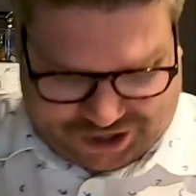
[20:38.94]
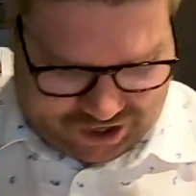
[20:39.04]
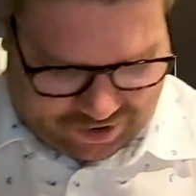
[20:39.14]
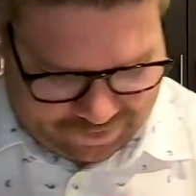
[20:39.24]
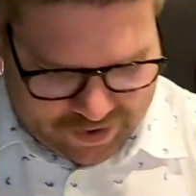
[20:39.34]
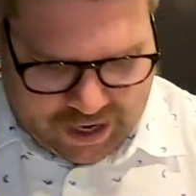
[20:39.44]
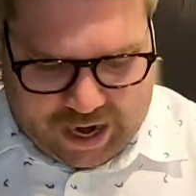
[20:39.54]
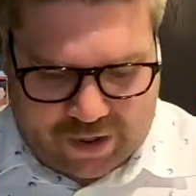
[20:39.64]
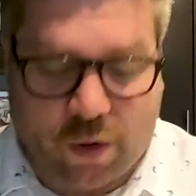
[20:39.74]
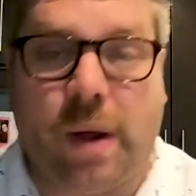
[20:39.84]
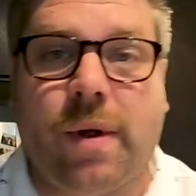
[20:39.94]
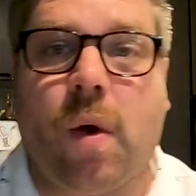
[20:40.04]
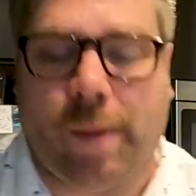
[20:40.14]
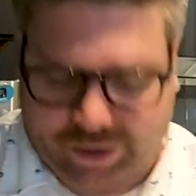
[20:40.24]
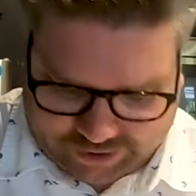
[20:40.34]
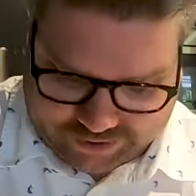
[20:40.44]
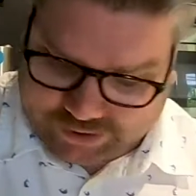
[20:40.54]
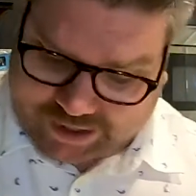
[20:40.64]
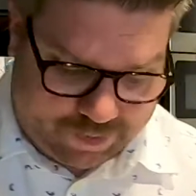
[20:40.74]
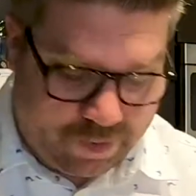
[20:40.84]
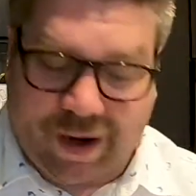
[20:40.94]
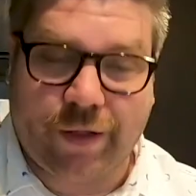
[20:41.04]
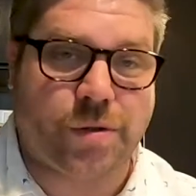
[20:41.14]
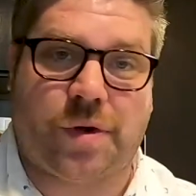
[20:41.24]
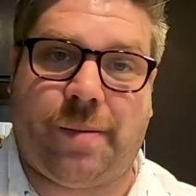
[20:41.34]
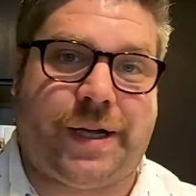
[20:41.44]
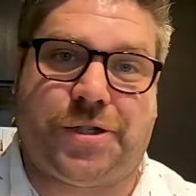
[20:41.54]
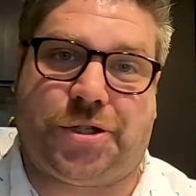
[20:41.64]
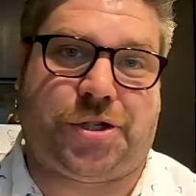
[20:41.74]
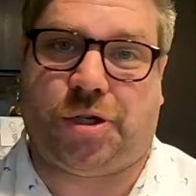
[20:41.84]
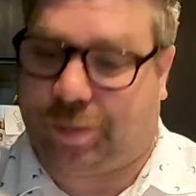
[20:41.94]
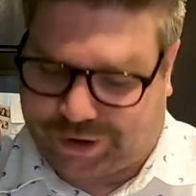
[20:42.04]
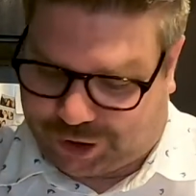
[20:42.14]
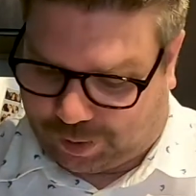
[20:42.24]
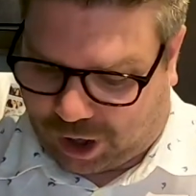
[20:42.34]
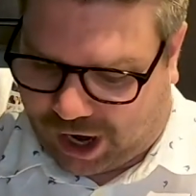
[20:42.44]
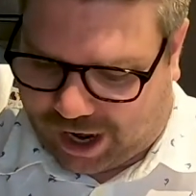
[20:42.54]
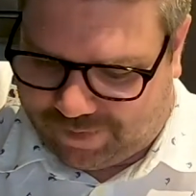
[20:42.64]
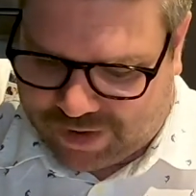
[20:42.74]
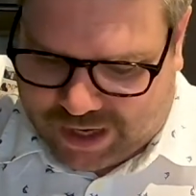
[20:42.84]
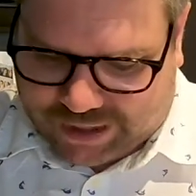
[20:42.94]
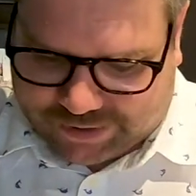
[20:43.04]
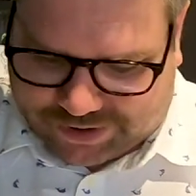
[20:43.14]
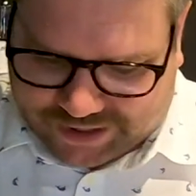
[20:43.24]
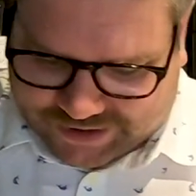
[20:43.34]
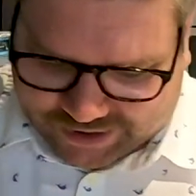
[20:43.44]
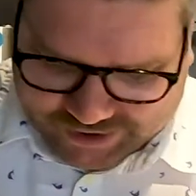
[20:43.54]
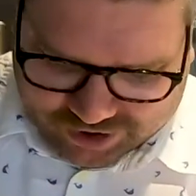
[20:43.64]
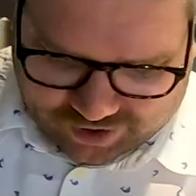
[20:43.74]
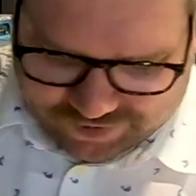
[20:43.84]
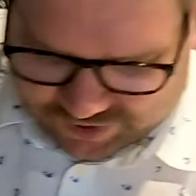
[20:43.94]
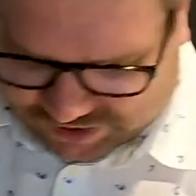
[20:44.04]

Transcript: here. And the way we go about this, keep in mind those ramekins are super, super hot, is I'm just gonna set this off to the